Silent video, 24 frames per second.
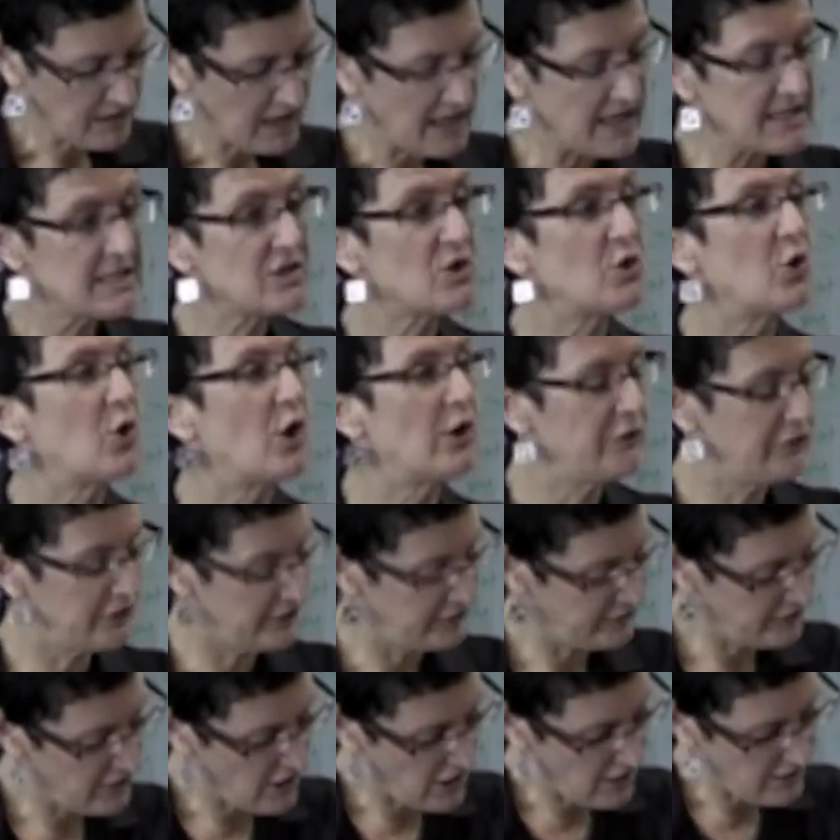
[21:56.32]
As
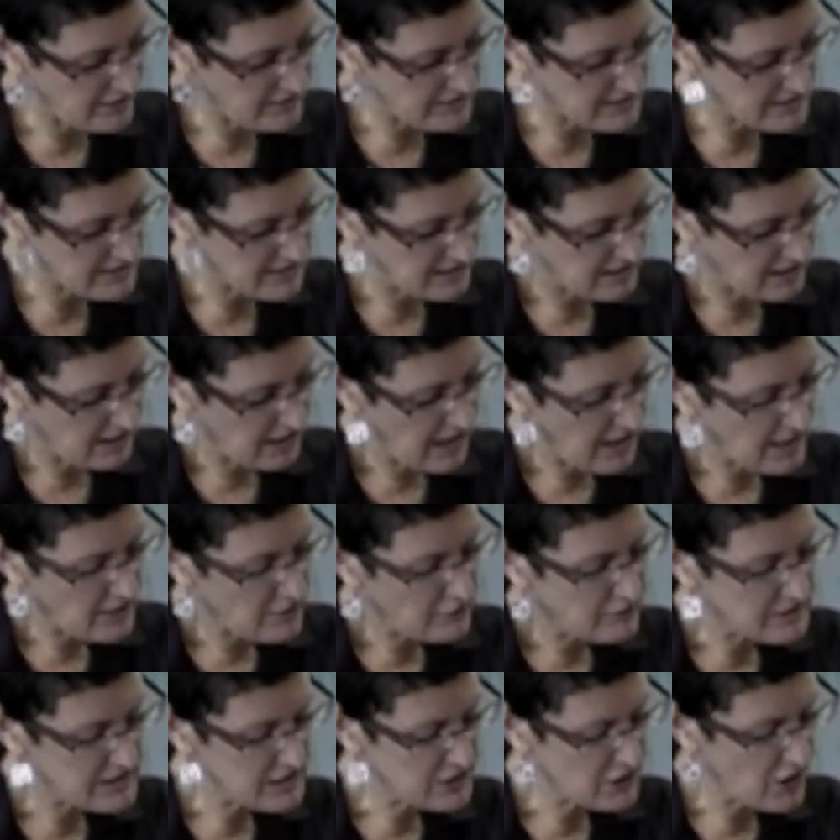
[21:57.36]
Crawford notes,
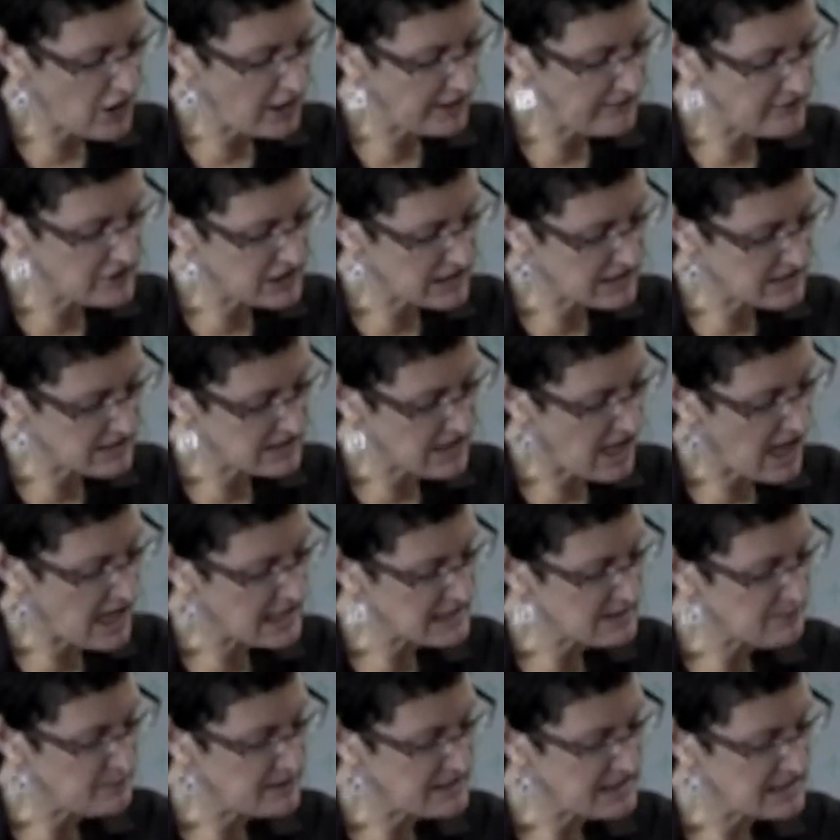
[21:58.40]
restorative justice
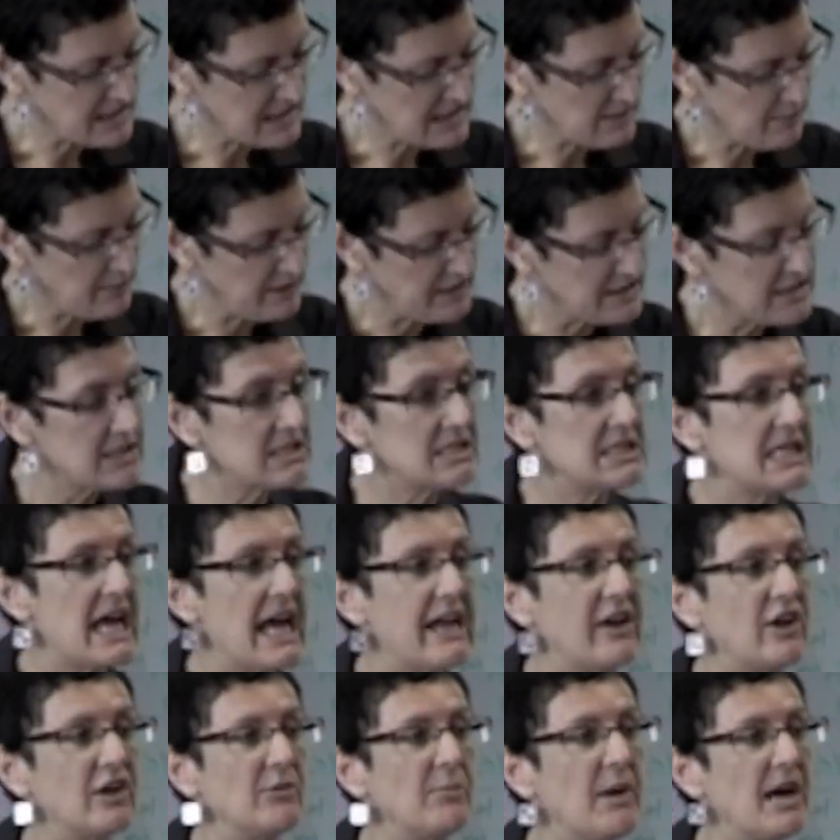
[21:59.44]
asks participants to
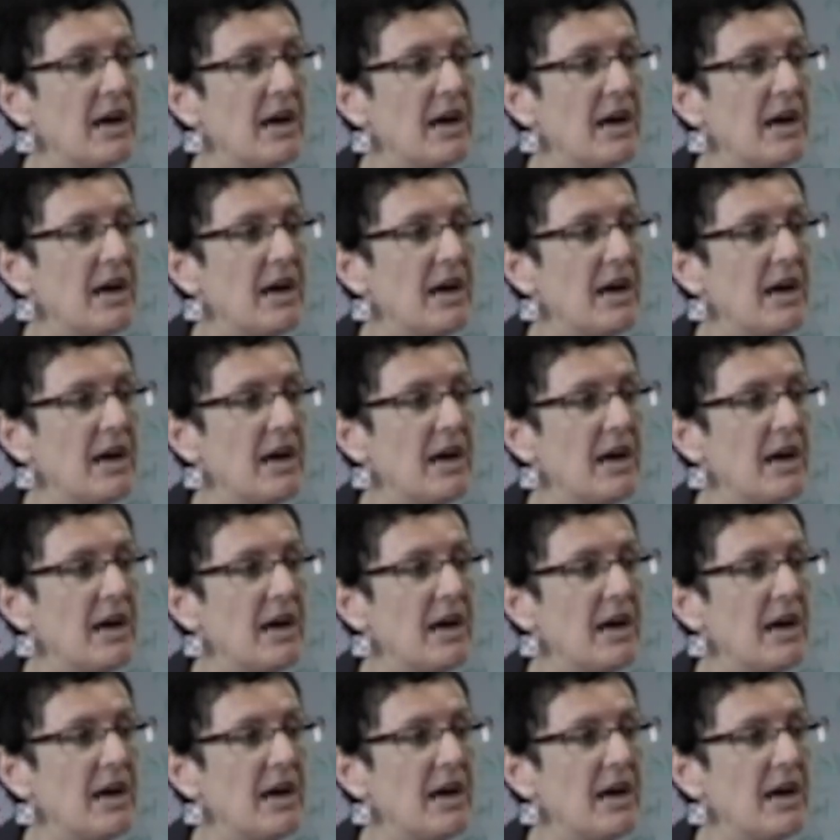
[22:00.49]
take on a